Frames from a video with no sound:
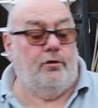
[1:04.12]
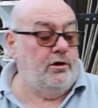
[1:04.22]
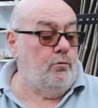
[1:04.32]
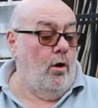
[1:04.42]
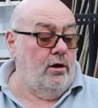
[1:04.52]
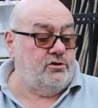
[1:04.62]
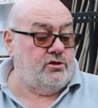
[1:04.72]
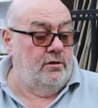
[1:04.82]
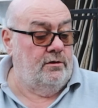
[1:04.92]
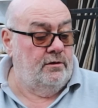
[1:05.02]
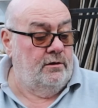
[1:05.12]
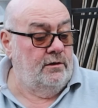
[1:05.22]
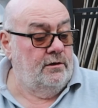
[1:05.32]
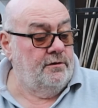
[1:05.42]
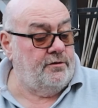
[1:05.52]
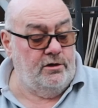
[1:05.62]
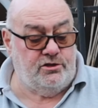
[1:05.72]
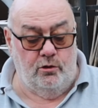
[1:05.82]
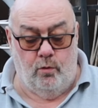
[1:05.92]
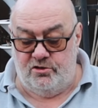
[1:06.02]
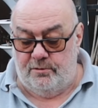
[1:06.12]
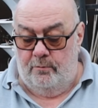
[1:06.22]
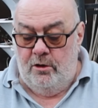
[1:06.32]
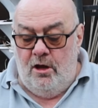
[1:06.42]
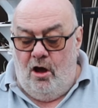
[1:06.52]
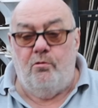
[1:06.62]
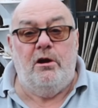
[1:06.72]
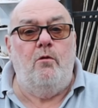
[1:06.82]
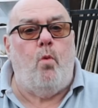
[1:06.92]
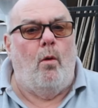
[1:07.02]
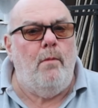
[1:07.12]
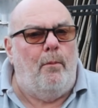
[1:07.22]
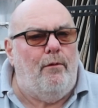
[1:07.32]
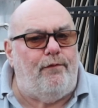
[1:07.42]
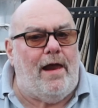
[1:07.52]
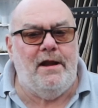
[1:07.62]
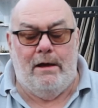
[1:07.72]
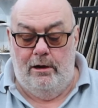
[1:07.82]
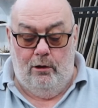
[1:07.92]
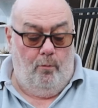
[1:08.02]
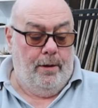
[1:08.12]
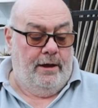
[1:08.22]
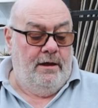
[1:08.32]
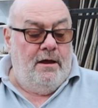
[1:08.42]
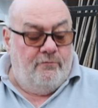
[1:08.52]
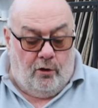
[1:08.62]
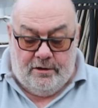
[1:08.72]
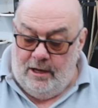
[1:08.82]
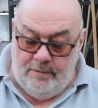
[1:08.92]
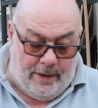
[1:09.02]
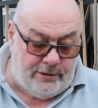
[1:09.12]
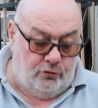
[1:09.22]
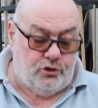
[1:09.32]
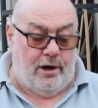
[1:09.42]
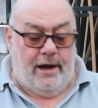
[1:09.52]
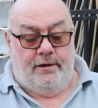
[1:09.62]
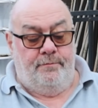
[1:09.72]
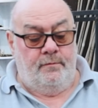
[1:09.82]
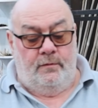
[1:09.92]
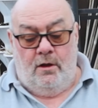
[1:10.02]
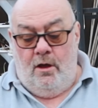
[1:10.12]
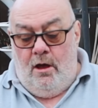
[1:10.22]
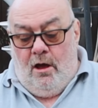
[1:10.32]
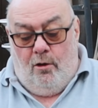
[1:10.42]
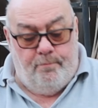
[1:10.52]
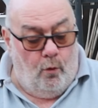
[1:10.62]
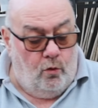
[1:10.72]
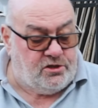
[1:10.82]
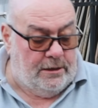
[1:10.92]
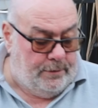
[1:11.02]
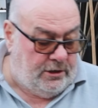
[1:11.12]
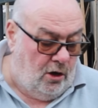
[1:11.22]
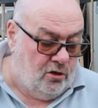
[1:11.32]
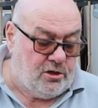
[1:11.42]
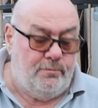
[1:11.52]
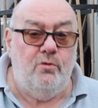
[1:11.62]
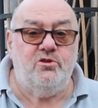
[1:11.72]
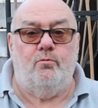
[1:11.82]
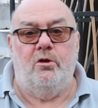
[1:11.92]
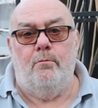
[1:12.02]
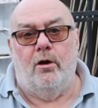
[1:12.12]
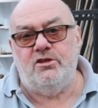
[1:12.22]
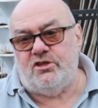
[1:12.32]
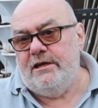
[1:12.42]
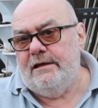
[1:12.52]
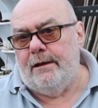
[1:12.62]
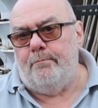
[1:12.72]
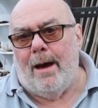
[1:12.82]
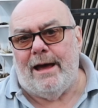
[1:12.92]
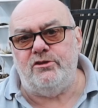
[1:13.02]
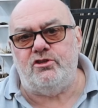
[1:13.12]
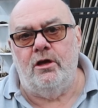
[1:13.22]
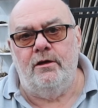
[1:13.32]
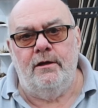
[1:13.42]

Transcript: 30 watts. 32 watts a them. I want it to warm up to flatten out a little bit. Right, back on track. I bought it because I'm using one of my seedling mats